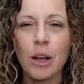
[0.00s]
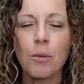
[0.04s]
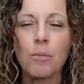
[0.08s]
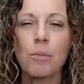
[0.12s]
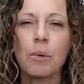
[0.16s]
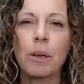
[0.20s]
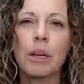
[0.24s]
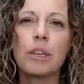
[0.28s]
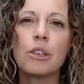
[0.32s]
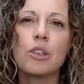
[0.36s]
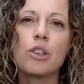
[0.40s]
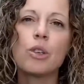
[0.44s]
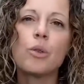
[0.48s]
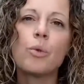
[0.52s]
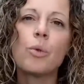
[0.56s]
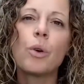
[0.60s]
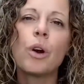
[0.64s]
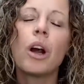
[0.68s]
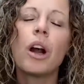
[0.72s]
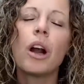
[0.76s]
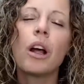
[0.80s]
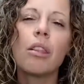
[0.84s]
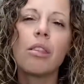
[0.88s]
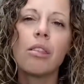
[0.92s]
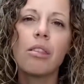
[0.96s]
Because you
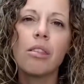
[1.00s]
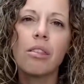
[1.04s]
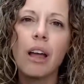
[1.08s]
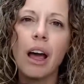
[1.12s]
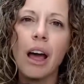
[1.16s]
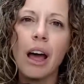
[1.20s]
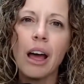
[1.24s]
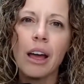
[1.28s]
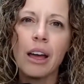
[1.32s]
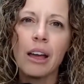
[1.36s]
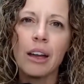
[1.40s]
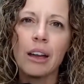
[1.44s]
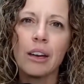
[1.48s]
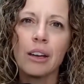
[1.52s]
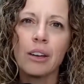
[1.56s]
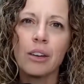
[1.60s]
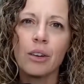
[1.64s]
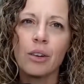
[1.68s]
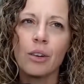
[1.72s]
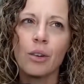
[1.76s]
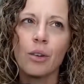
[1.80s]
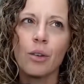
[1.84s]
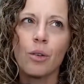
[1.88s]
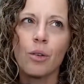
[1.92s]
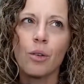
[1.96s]
are
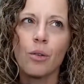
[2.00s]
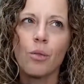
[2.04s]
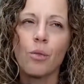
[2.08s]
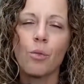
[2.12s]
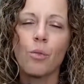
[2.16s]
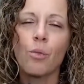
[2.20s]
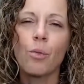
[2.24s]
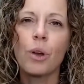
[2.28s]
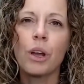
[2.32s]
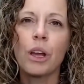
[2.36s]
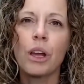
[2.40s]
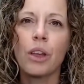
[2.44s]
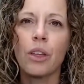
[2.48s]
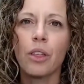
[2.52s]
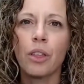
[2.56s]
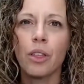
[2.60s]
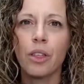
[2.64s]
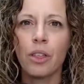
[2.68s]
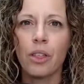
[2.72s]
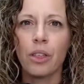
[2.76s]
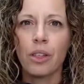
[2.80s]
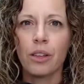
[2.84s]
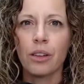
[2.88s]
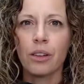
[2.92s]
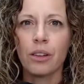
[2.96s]
aligned
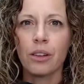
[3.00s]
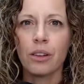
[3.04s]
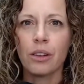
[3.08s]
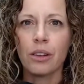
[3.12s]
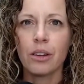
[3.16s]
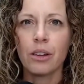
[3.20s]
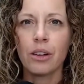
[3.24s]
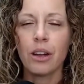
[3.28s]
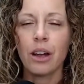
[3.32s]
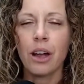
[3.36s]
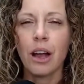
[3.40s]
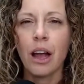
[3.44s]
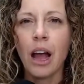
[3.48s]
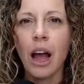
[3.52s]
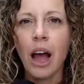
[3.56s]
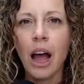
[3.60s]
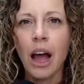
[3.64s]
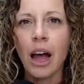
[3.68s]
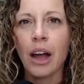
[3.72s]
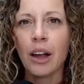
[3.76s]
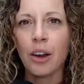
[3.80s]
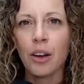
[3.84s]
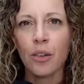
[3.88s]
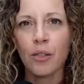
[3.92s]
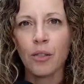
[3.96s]
with a
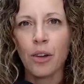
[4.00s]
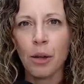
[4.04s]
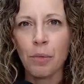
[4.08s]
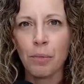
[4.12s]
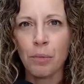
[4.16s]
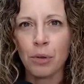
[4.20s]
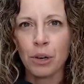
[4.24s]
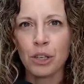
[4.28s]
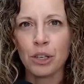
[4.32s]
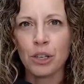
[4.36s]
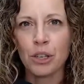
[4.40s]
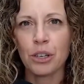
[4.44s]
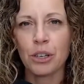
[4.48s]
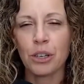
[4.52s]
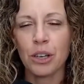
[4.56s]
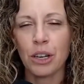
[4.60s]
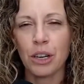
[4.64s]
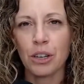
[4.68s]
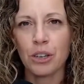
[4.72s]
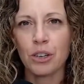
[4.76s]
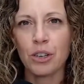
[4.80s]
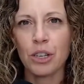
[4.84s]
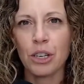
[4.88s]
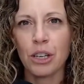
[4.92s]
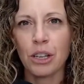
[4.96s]
higher vibrational
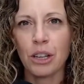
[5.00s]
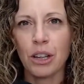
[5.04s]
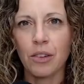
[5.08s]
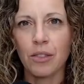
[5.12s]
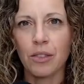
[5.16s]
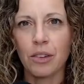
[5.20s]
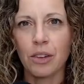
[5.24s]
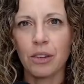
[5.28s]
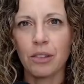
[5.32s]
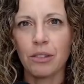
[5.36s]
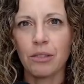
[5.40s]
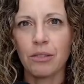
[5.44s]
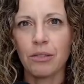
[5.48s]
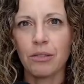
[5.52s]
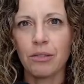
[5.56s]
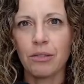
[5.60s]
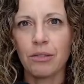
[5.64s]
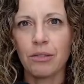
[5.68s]
energy level.